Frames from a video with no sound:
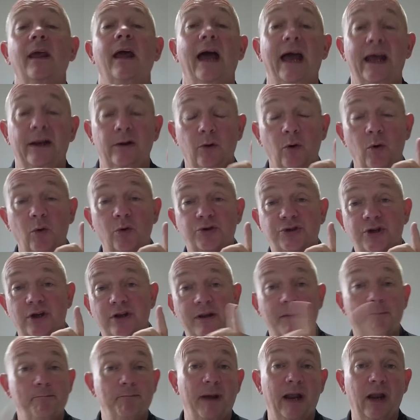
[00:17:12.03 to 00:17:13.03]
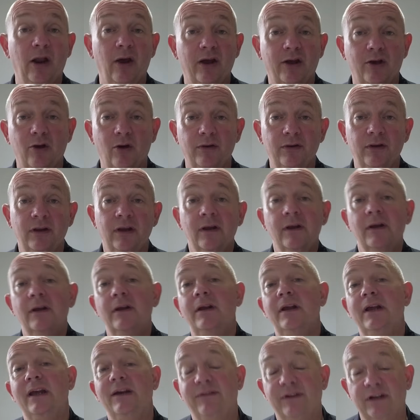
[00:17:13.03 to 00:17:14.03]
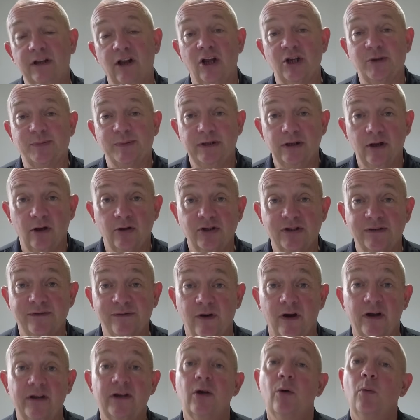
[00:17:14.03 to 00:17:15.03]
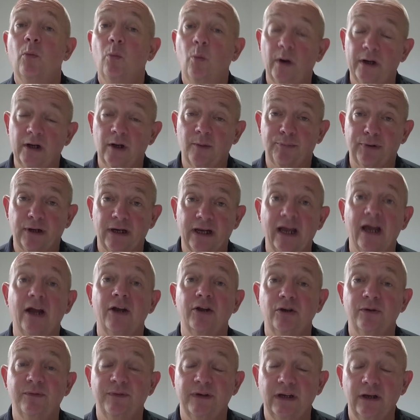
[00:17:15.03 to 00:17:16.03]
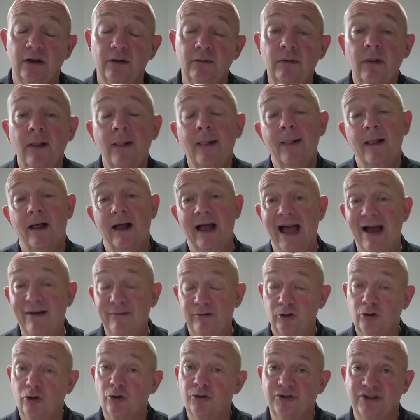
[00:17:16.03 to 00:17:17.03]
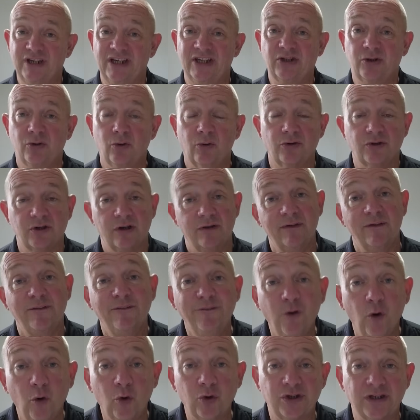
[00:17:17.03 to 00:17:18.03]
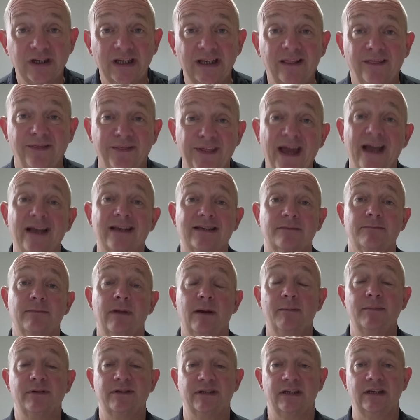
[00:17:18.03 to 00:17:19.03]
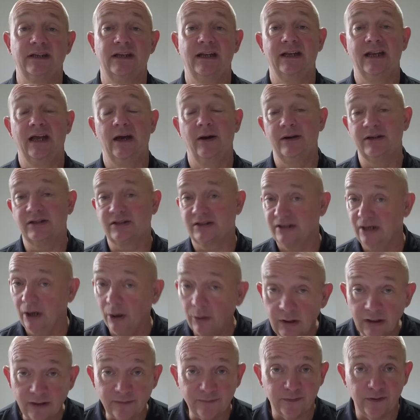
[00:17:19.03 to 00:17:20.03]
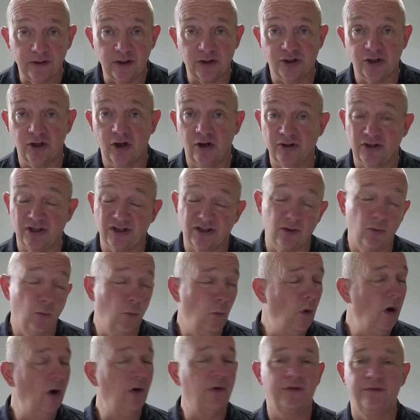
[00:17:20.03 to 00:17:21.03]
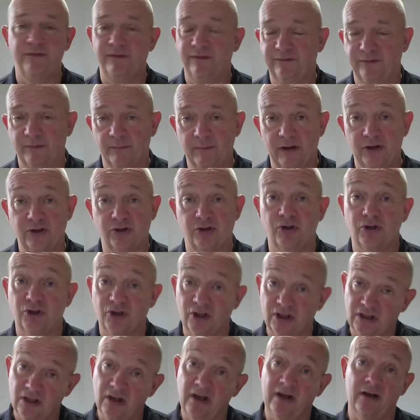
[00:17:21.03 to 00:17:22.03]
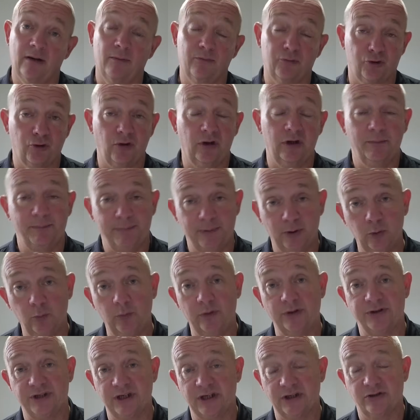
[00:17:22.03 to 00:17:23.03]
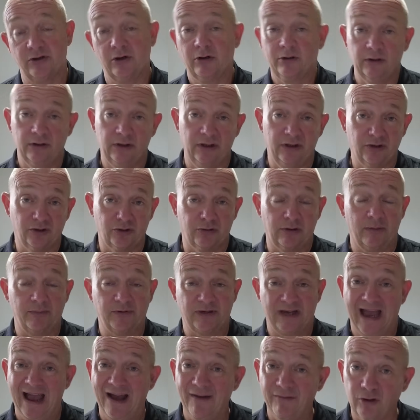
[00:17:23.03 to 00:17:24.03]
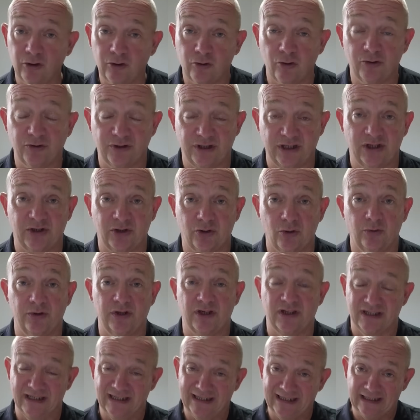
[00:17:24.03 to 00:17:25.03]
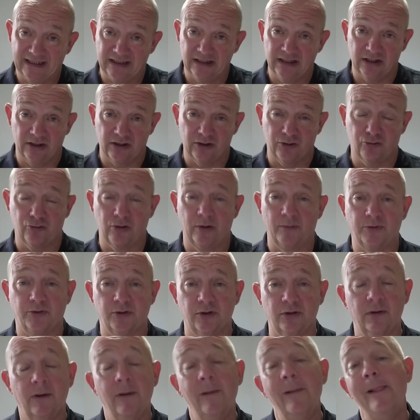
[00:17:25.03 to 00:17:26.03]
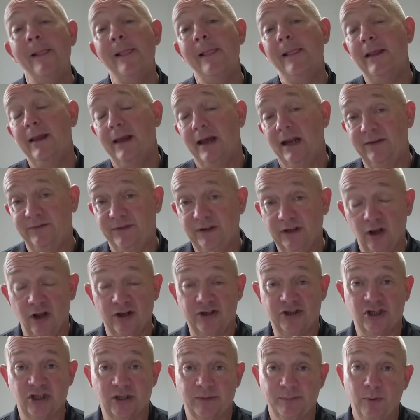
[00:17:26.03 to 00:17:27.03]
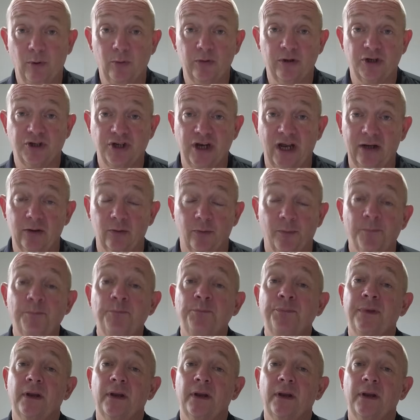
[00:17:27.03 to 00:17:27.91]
and also the bell icon if you'd like to be notified when I bring out a new video. Have a look on Discord. There's over 14,000 members in there now. It's totally free of charge. It's a wealth of information, just like I'm trying to build with TikTok and Instagram. So have a look on Discord. There's a link in the description. And if you'd like to support the channel,